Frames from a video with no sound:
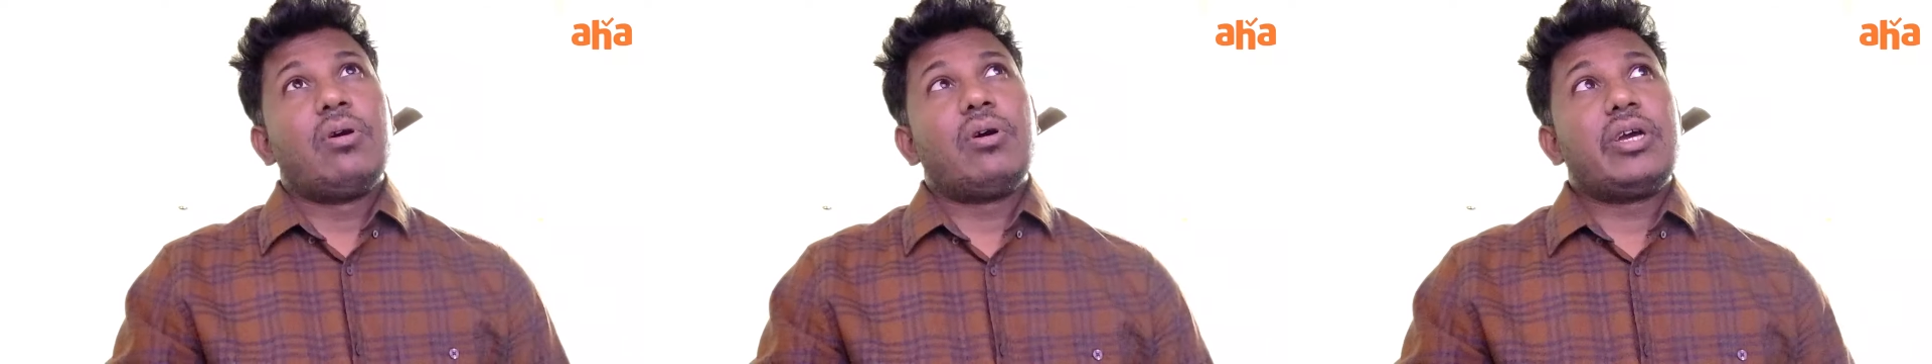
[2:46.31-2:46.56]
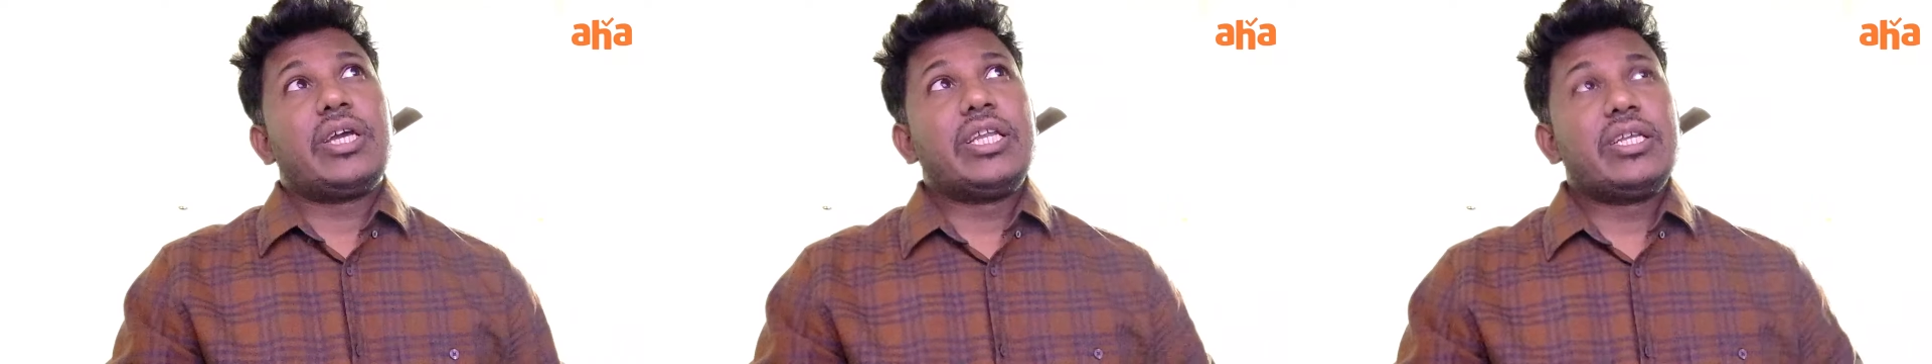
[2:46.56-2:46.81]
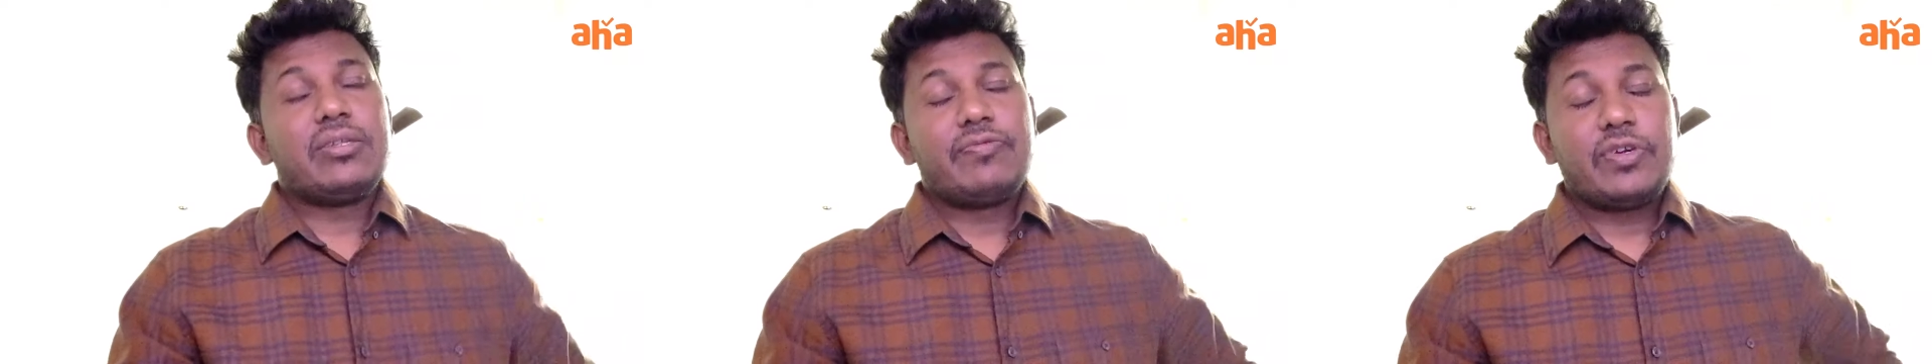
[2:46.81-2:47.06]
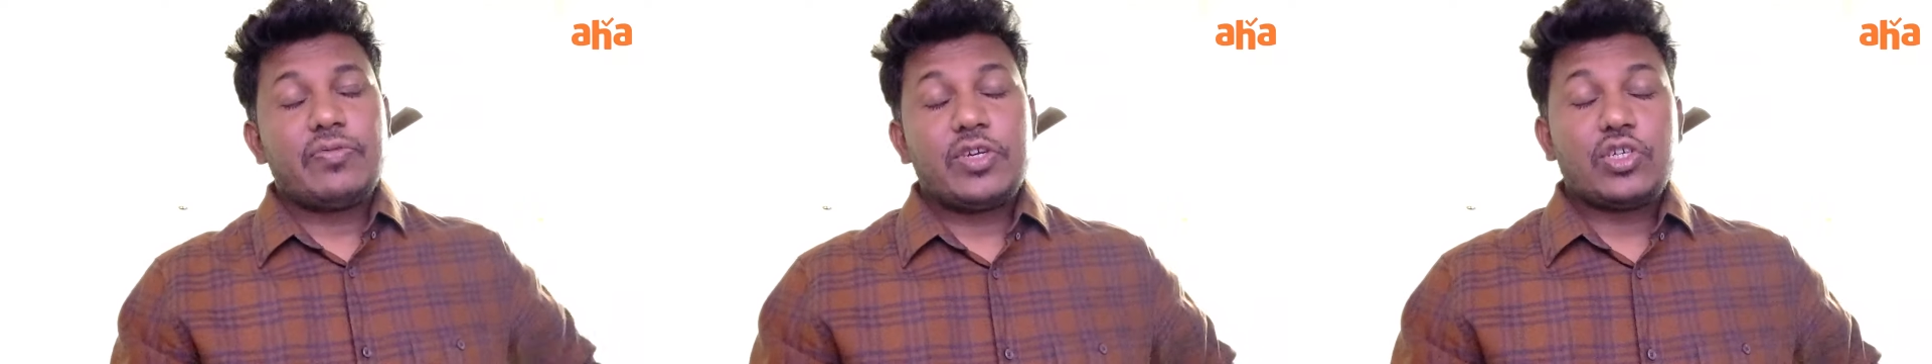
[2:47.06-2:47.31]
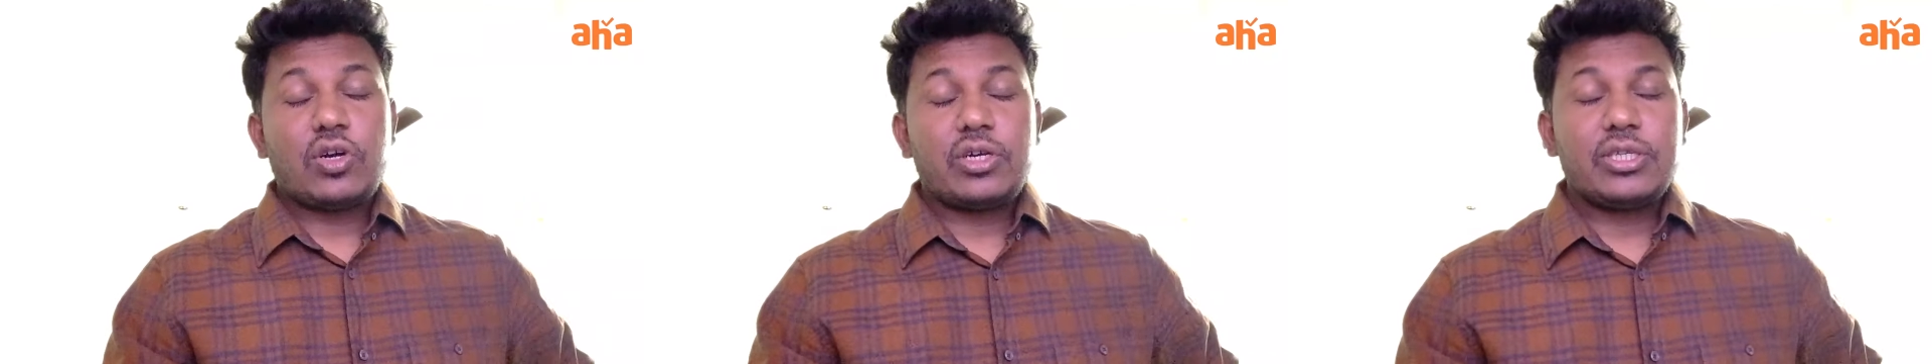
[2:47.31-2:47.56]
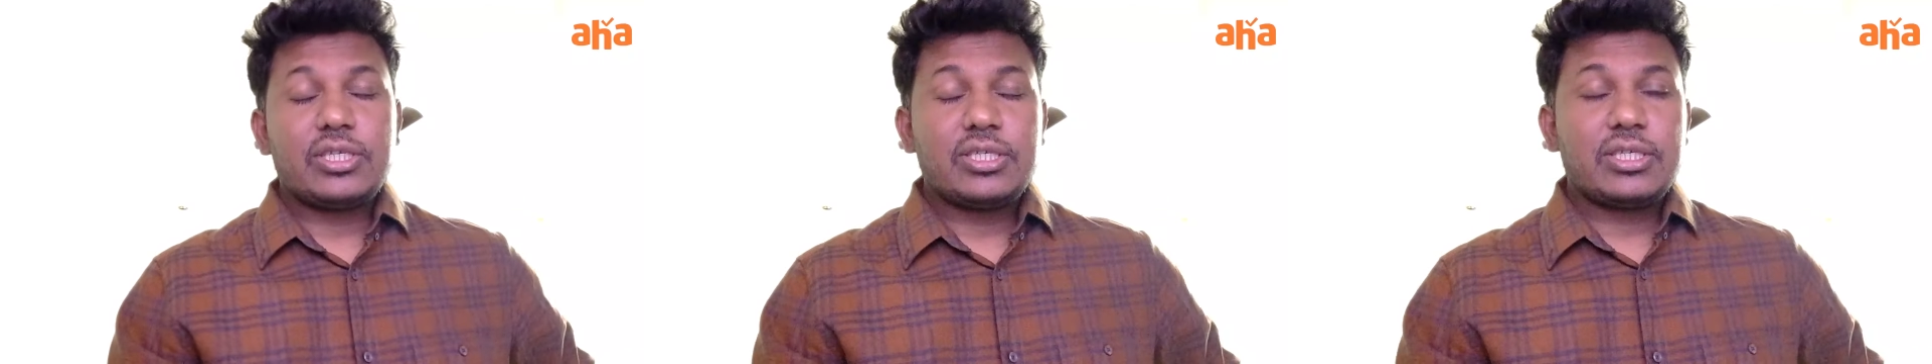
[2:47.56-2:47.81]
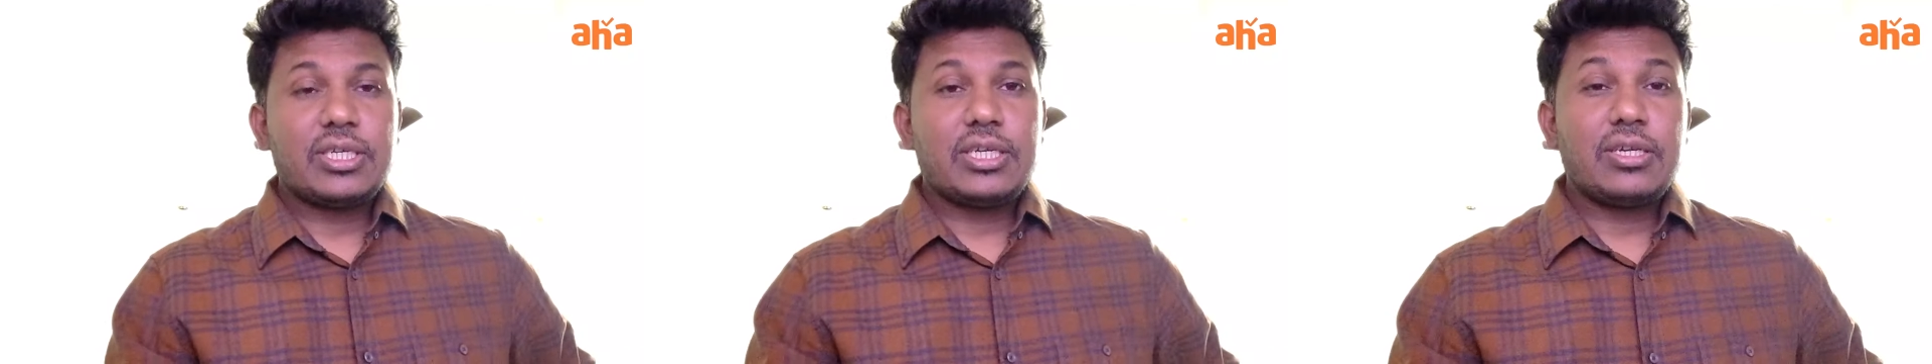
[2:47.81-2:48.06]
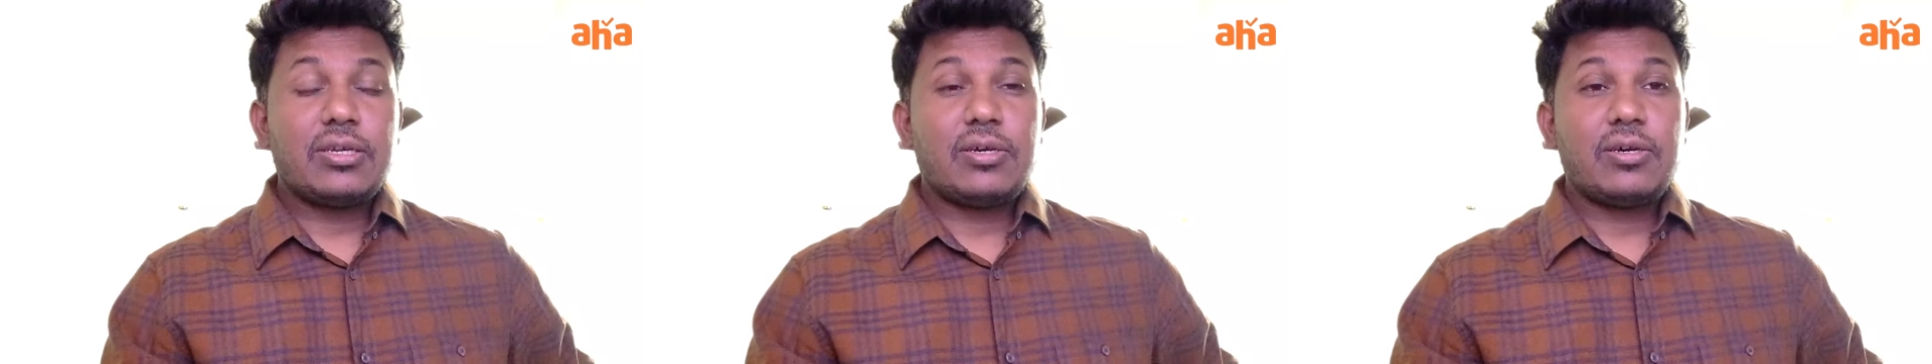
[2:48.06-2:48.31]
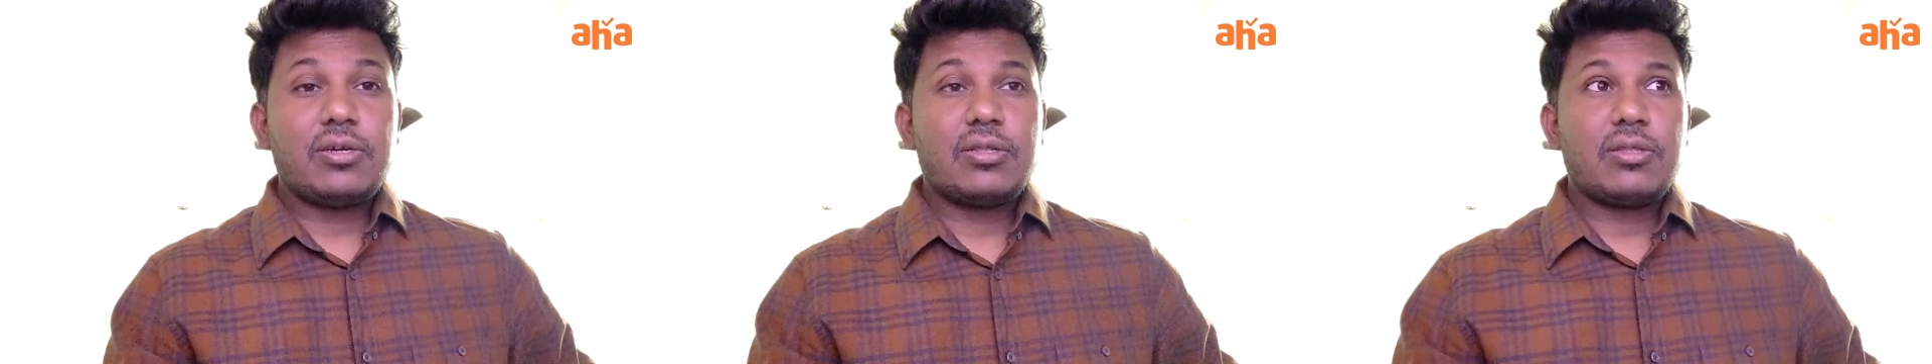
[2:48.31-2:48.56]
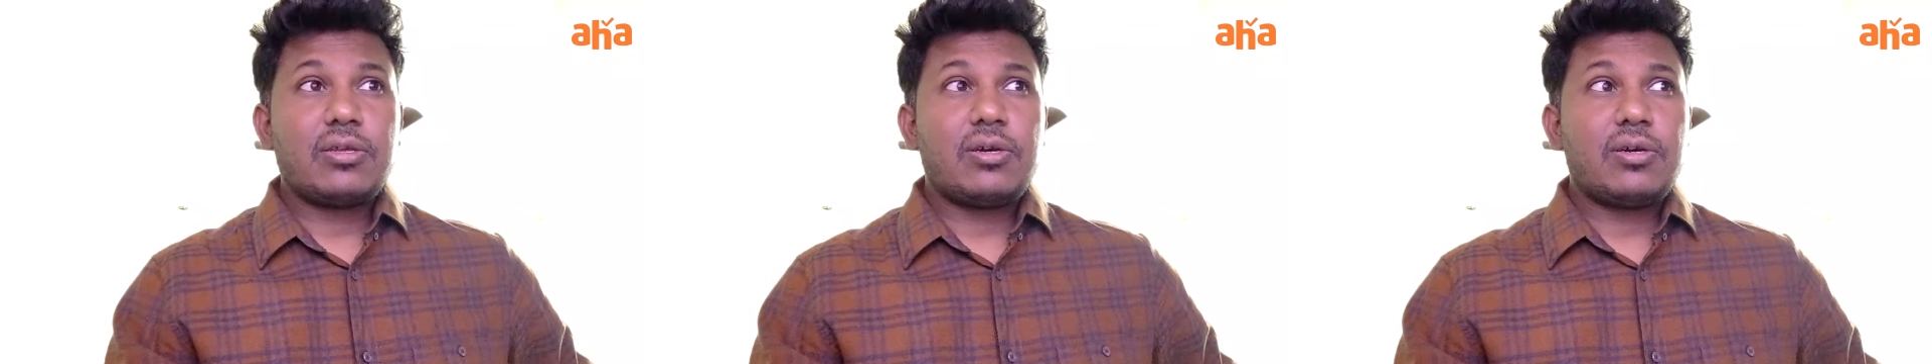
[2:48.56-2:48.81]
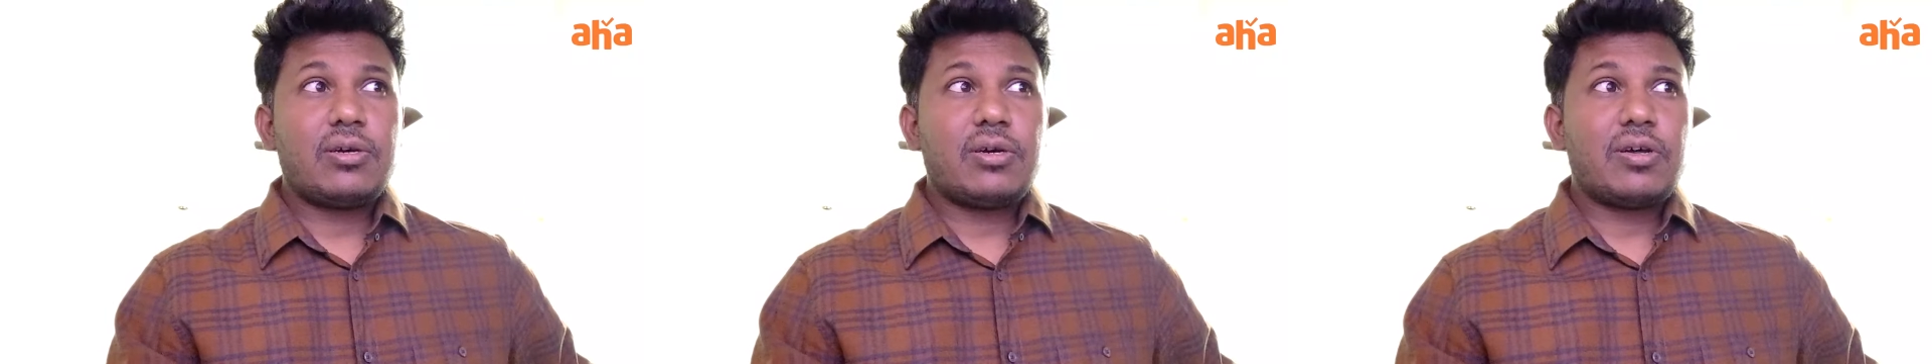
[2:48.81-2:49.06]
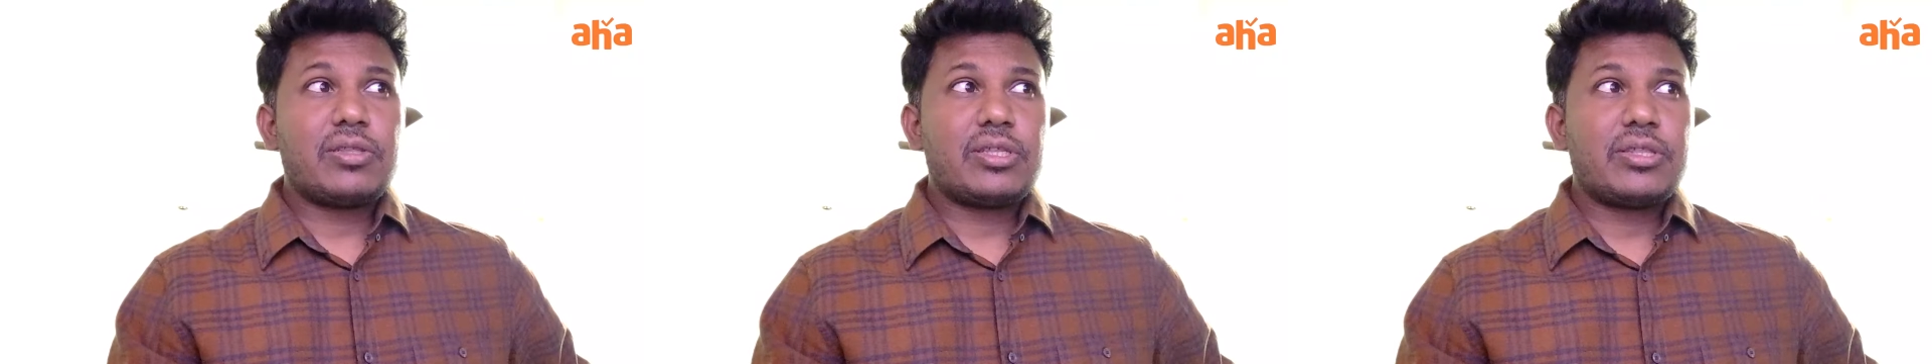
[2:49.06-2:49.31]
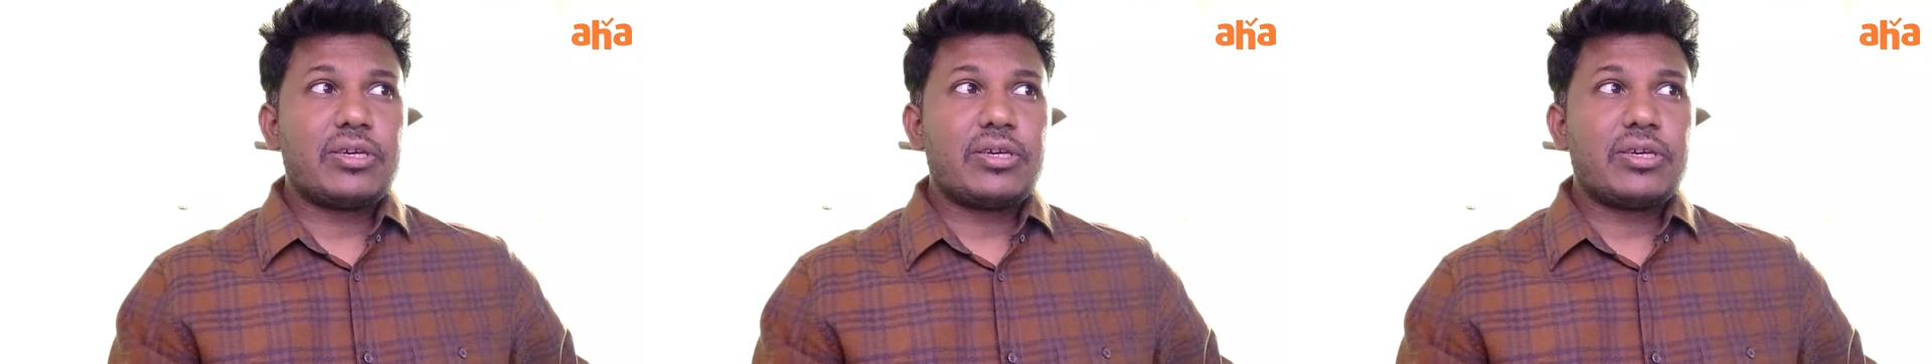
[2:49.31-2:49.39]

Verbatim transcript: we shot this scene on the